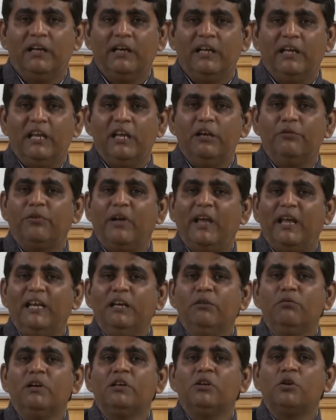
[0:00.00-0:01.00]
if
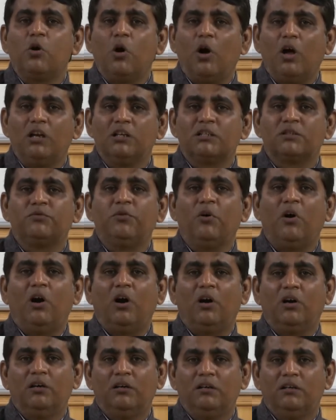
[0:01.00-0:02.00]
anyone calls
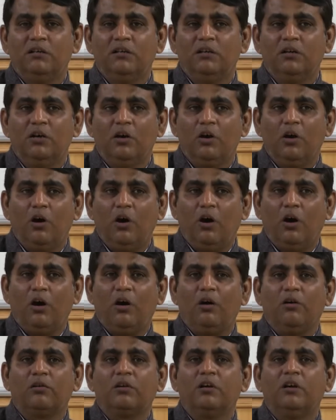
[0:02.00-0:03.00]
for
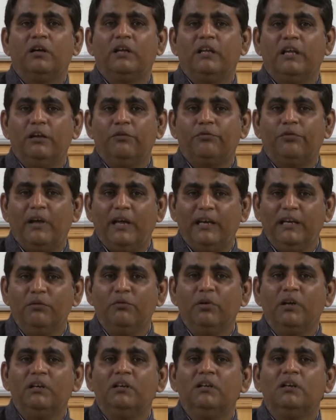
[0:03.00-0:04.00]
or if
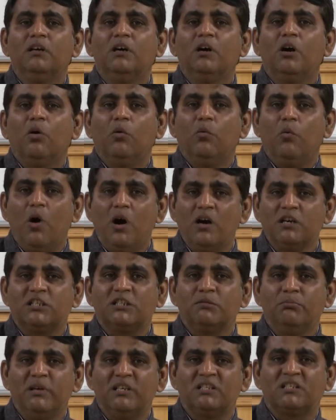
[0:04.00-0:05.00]
anyone wants
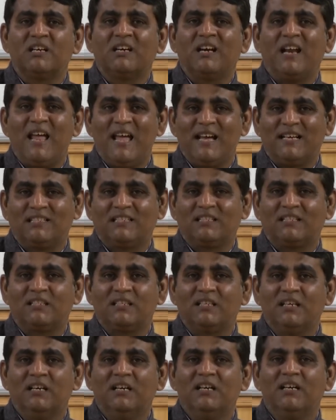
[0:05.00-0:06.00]
Mr. X,
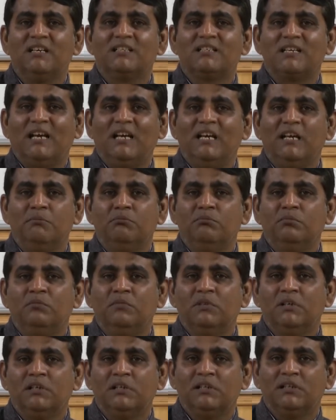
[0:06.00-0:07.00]
tell him
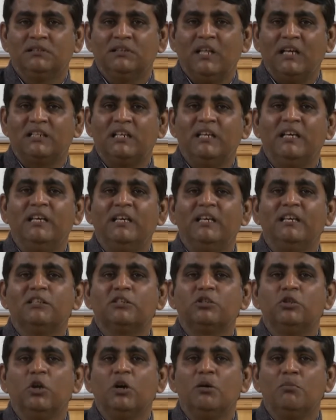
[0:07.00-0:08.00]
that he is
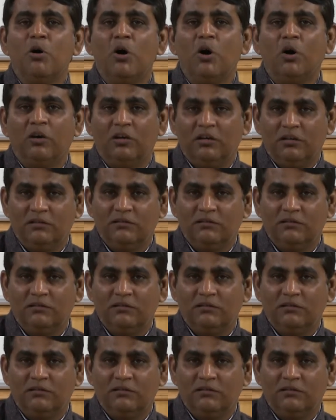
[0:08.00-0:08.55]
no more.